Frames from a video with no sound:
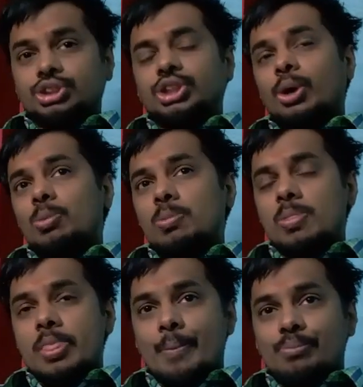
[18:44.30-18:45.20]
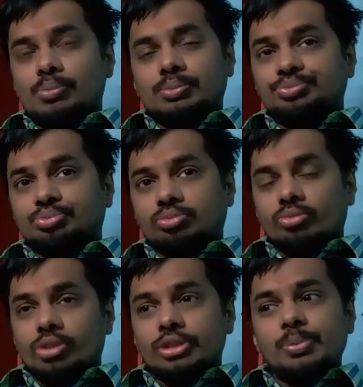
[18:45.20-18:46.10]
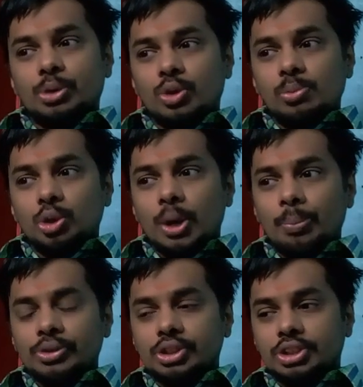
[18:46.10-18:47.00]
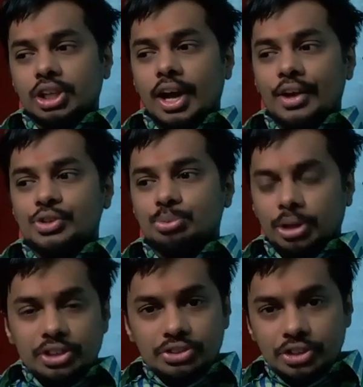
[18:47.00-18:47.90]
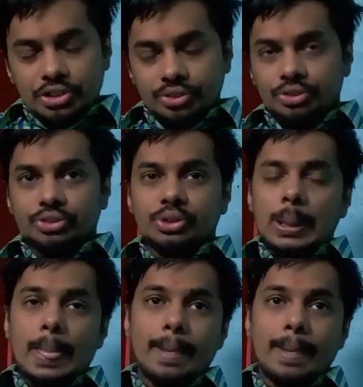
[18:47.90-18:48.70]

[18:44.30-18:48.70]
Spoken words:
So the Bhrigumula Paddhati has many sessions.